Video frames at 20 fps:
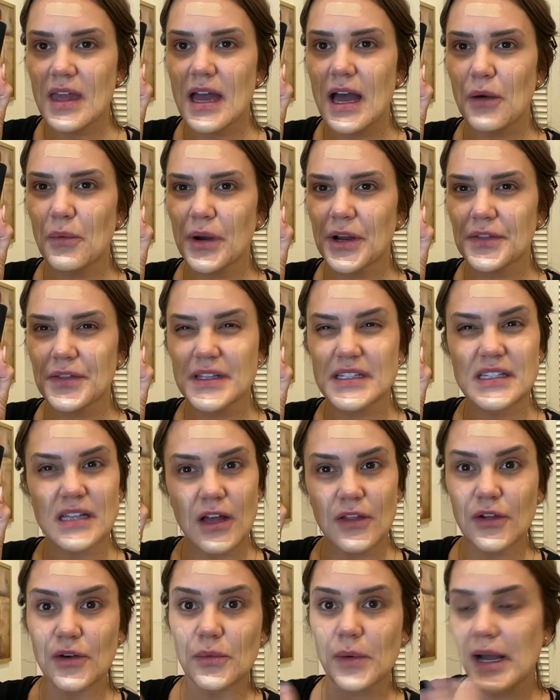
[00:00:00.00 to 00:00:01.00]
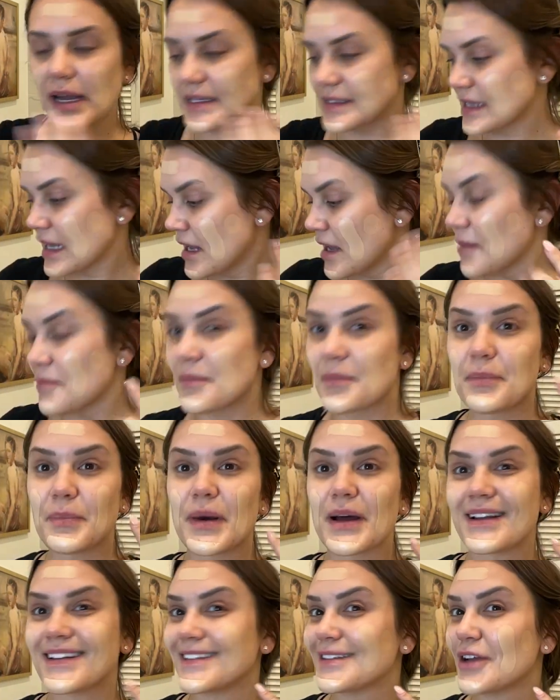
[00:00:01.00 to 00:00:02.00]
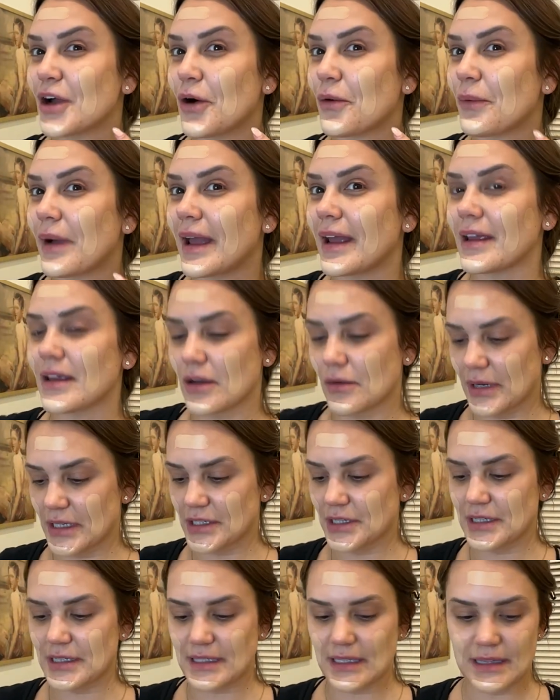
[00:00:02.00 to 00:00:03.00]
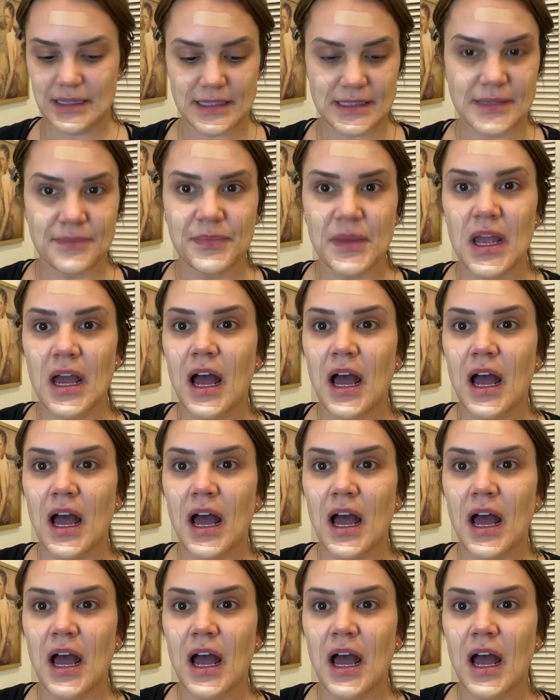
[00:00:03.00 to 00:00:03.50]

I wear this otherwise, but y'all wait till you see this.